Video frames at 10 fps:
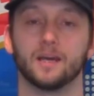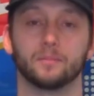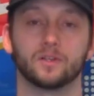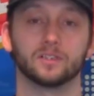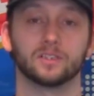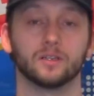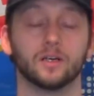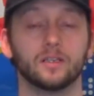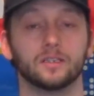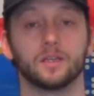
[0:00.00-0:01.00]
yet, because
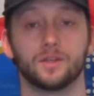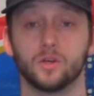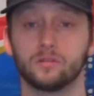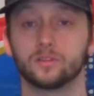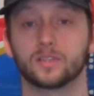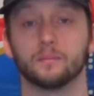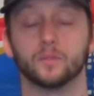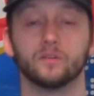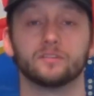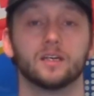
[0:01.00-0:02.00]
not only did the Euros get
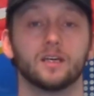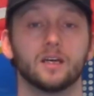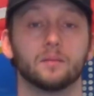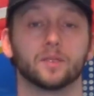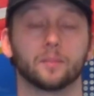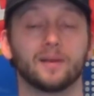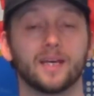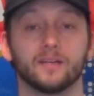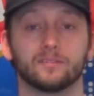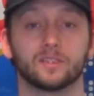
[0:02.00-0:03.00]
moved, but the
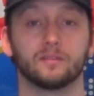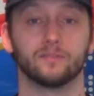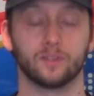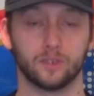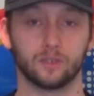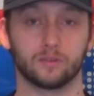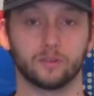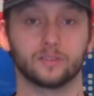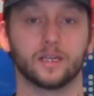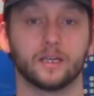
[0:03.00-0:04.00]
playoffs for the
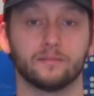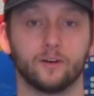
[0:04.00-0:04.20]
Euros and their